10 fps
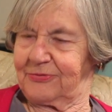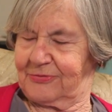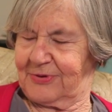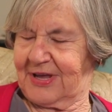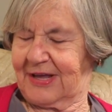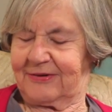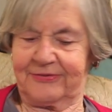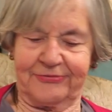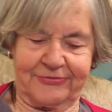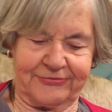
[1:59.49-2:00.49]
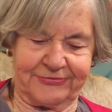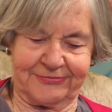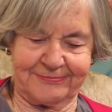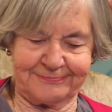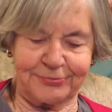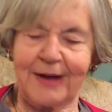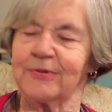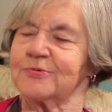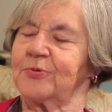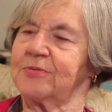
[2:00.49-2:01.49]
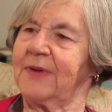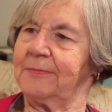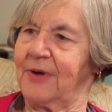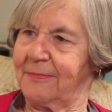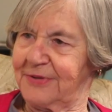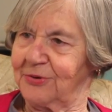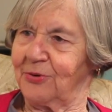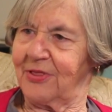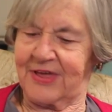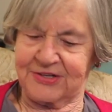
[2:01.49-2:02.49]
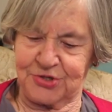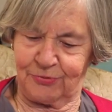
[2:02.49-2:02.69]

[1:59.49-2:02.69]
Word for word: we had problems with my mom and all that.